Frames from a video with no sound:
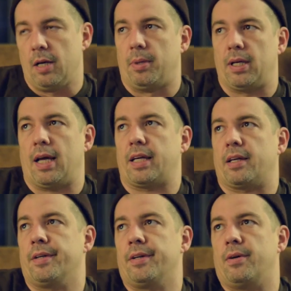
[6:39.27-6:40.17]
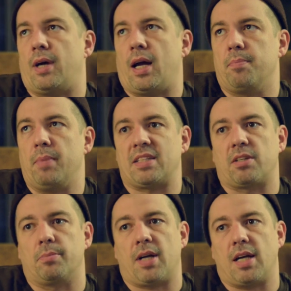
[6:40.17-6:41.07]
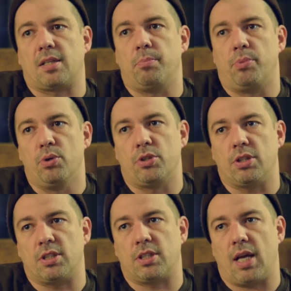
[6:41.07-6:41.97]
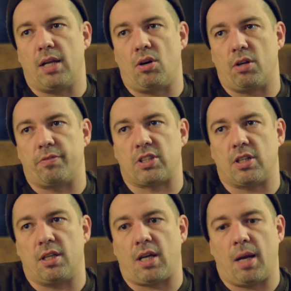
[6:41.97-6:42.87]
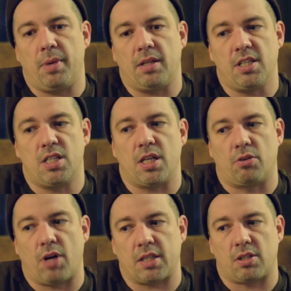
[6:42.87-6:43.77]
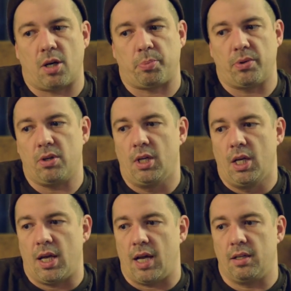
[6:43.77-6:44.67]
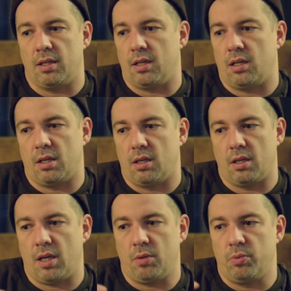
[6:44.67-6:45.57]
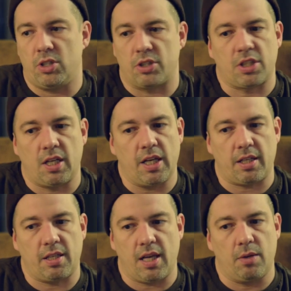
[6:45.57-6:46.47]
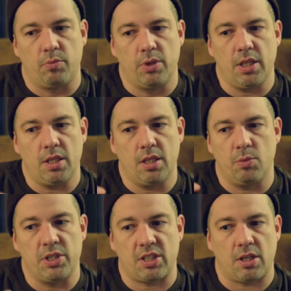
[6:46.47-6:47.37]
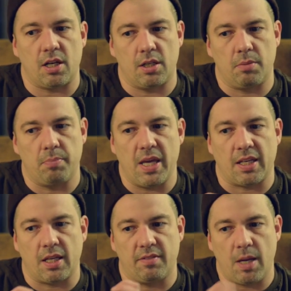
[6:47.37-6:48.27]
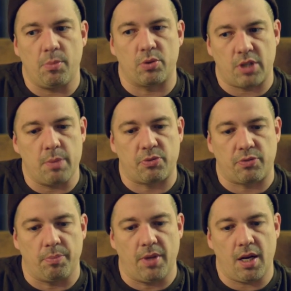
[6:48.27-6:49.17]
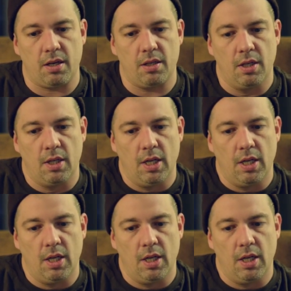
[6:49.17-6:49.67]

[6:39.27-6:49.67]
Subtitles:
But like, you know, I met some guys in Bruges, and all of a sudden I met DJ Grasshopper, and we just clicked, and we started making demo tapes from there.